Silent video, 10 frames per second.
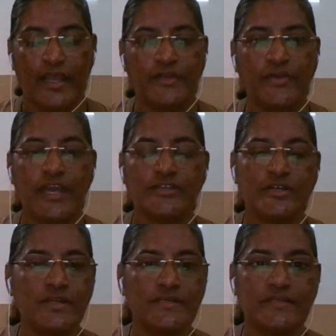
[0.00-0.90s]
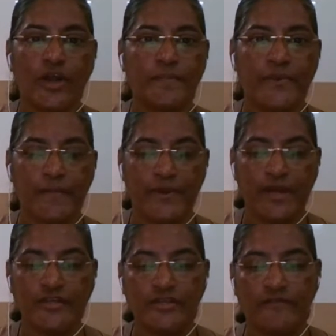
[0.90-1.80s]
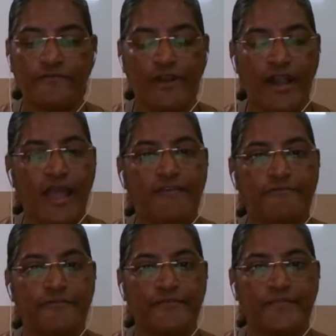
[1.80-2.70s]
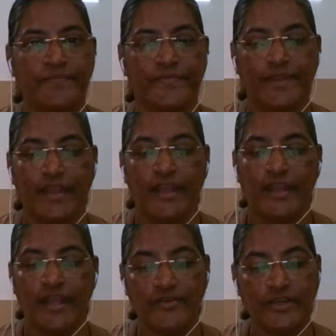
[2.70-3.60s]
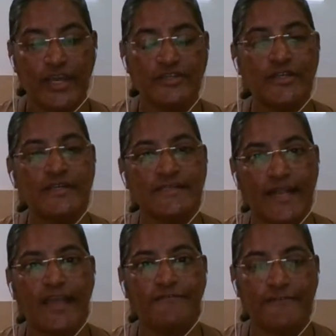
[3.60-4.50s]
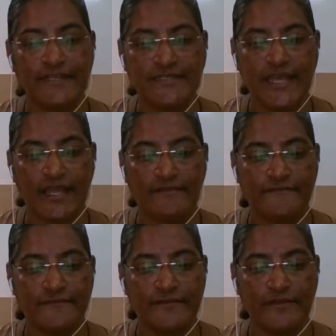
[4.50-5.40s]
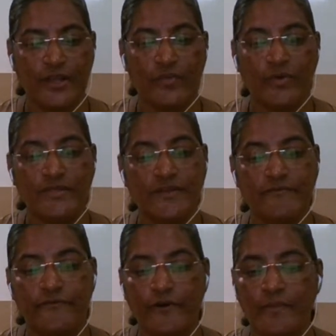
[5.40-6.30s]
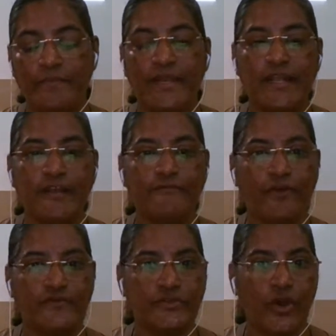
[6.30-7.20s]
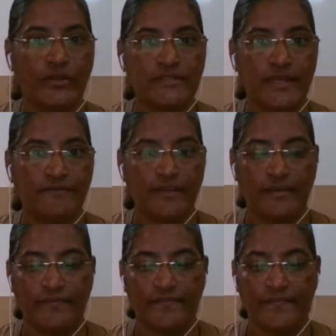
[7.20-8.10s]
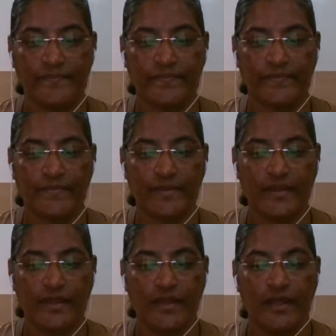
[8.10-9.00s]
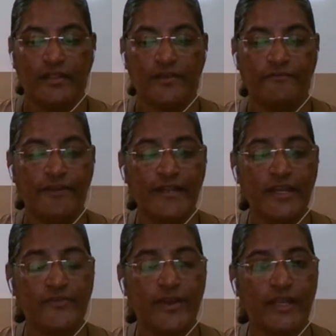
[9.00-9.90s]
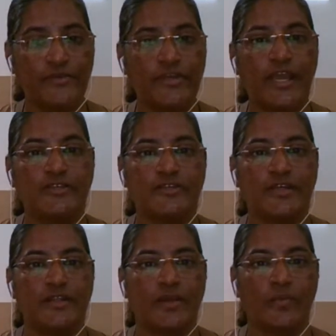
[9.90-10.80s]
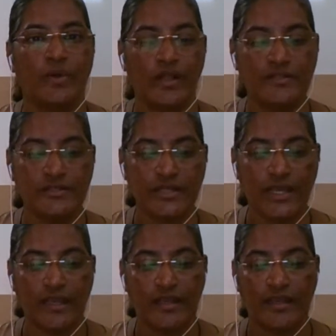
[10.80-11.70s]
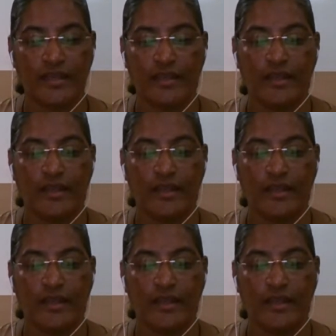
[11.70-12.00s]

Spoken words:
Education is not preparation for life. Education is life itself, was the firm belief of John Dewey. The field of education, the world today,